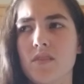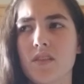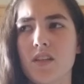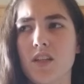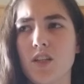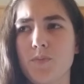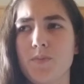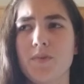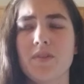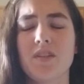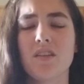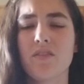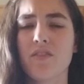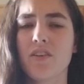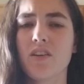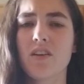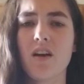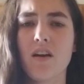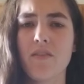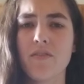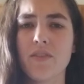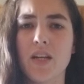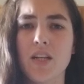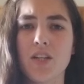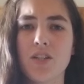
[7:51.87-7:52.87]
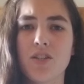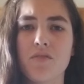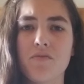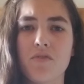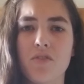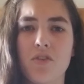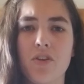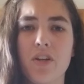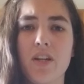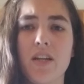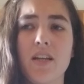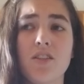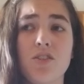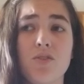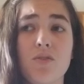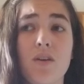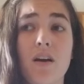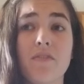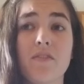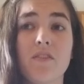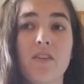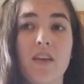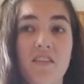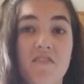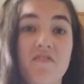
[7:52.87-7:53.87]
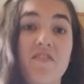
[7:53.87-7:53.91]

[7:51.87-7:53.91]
a specific combination of ingredients. You have to like